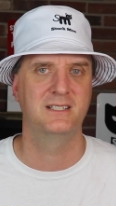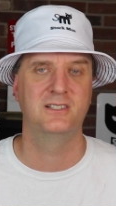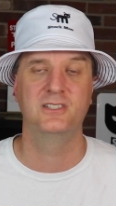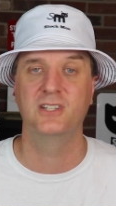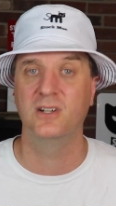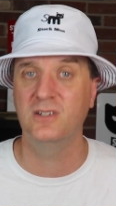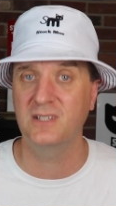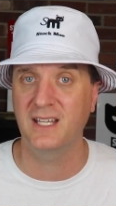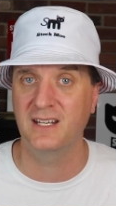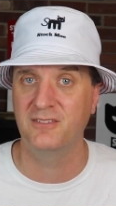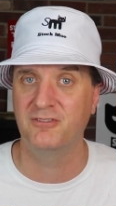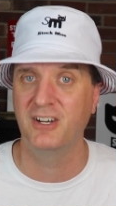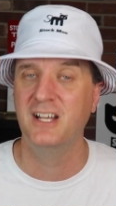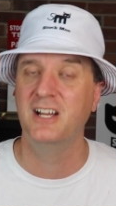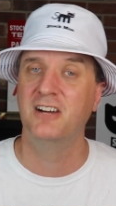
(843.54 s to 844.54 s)
in there, and y'all get
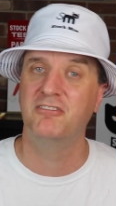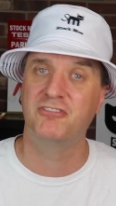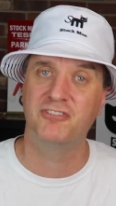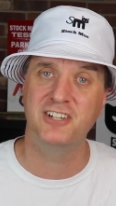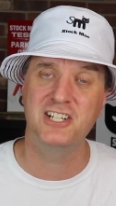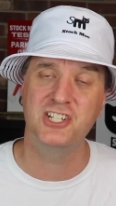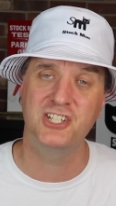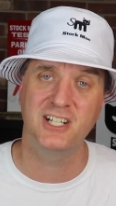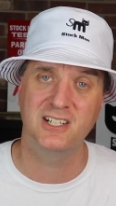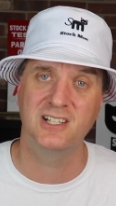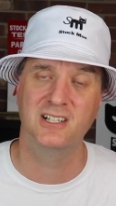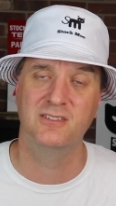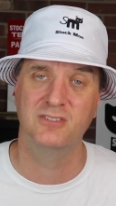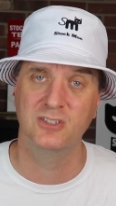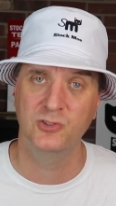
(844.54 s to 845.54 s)
a free
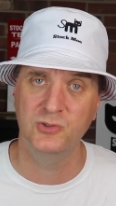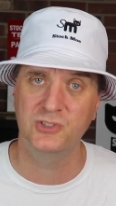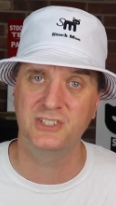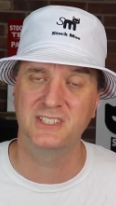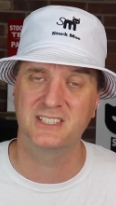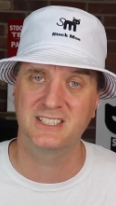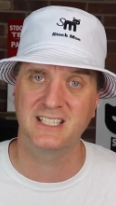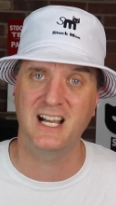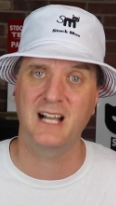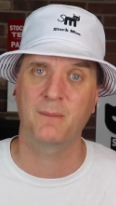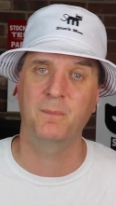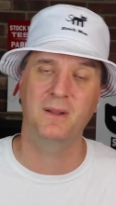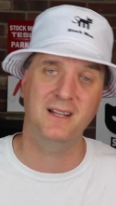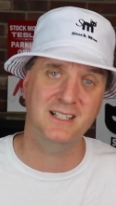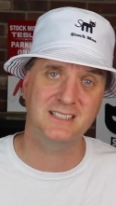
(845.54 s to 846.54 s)
share of Lucid
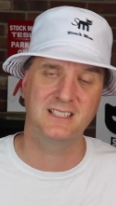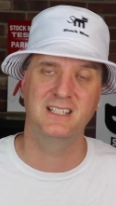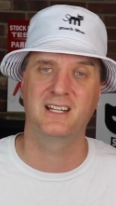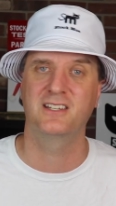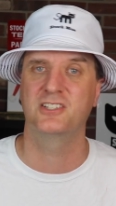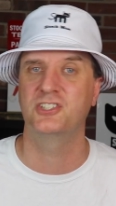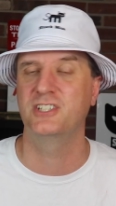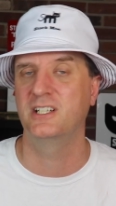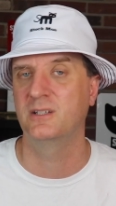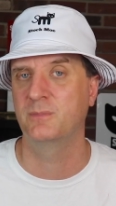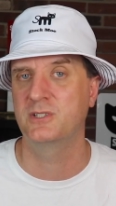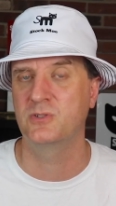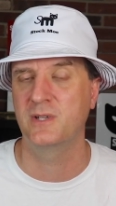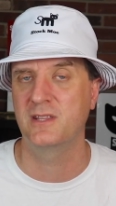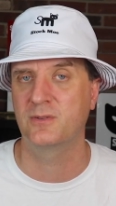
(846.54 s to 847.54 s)
stock plus another share
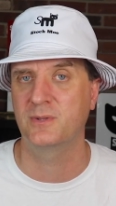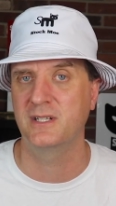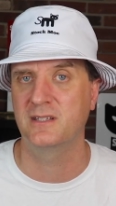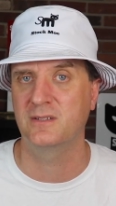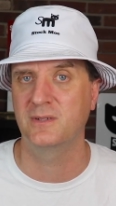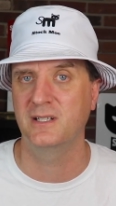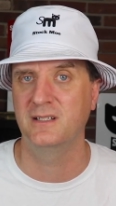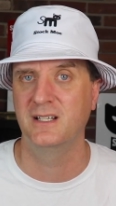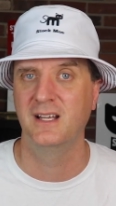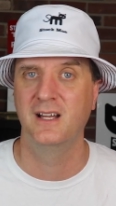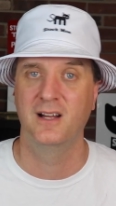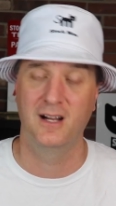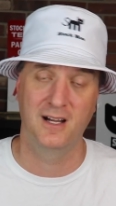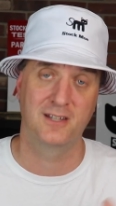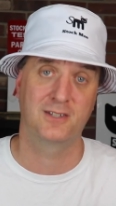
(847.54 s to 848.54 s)
between $3
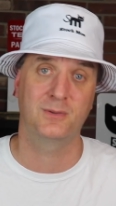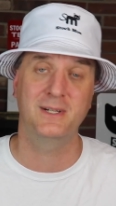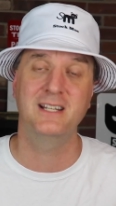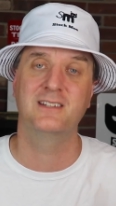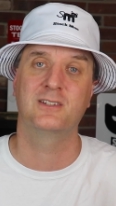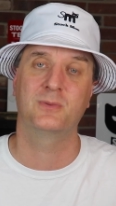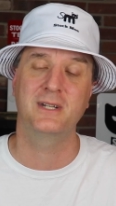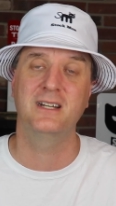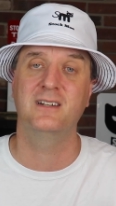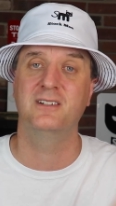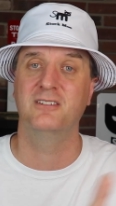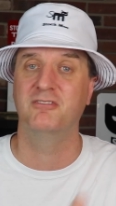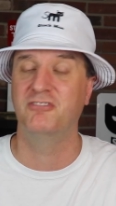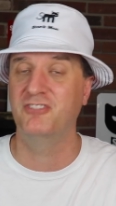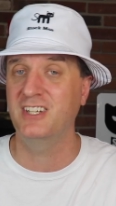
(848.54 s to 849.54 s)
and
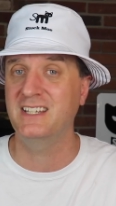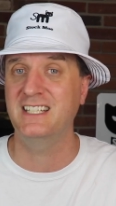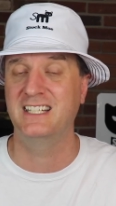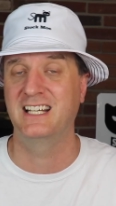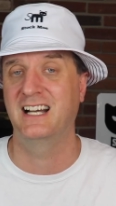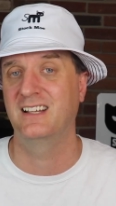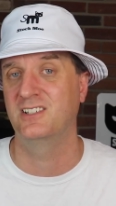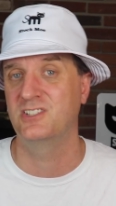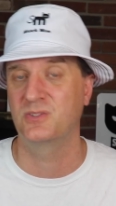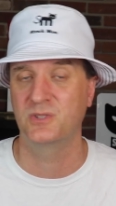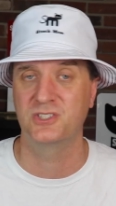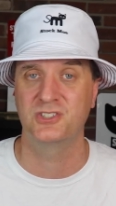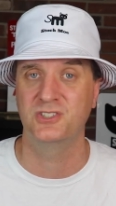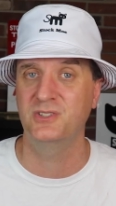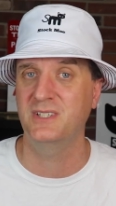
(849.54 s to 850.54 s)
$350,
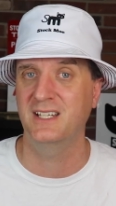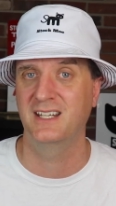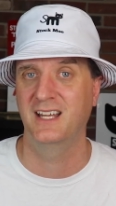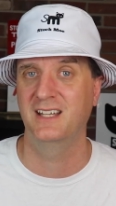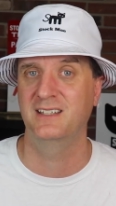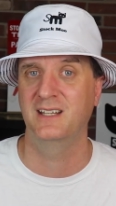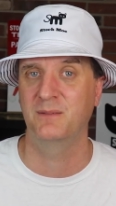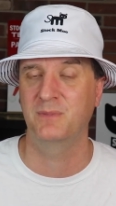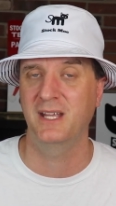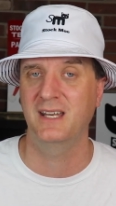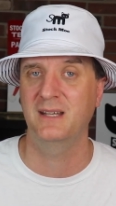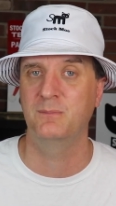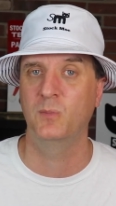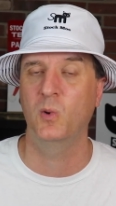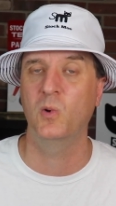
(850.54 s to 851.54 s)
which you can end up
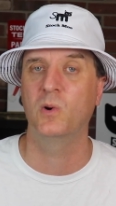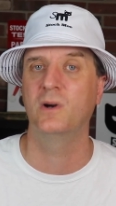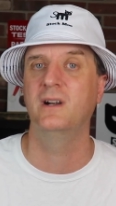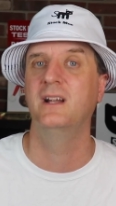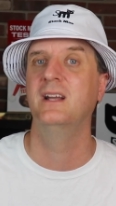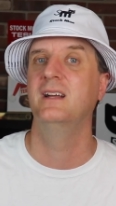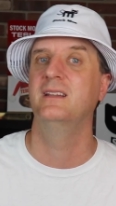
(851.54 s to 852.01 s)
getting more